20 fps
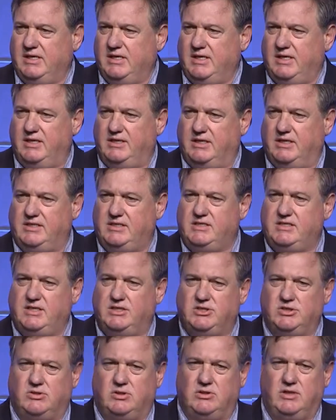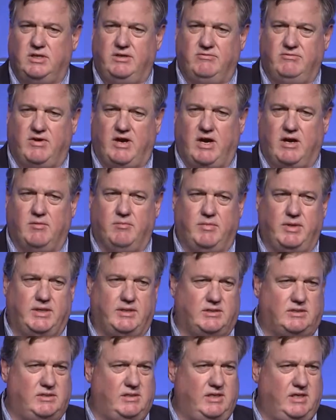in the digital
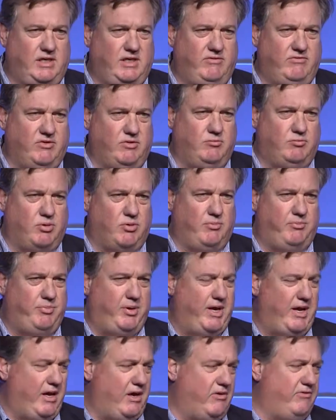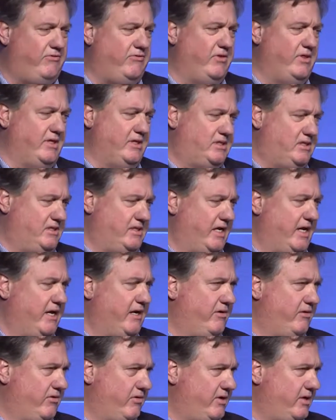environment to even prepare for this
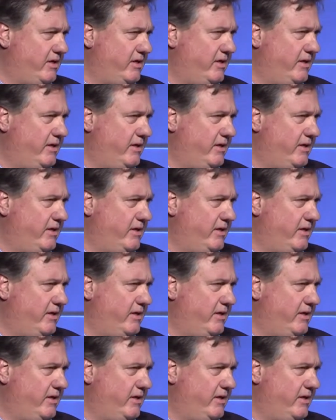standard.